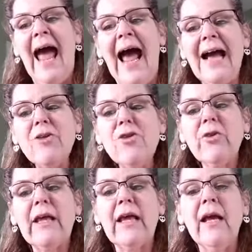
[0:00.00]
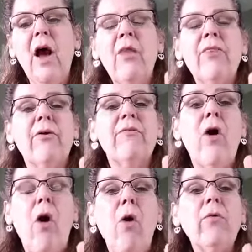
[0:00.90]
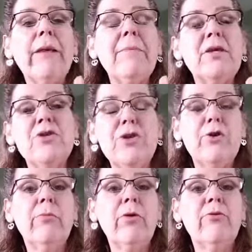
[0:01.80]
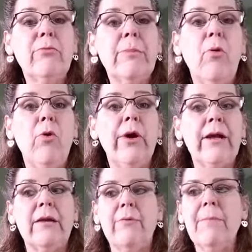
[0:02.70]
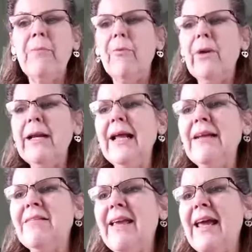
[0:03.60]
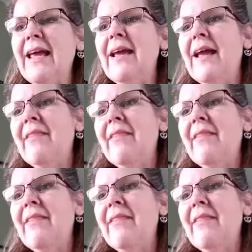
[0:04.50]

Actually, there have only been tumors reported. Remember, what did I say?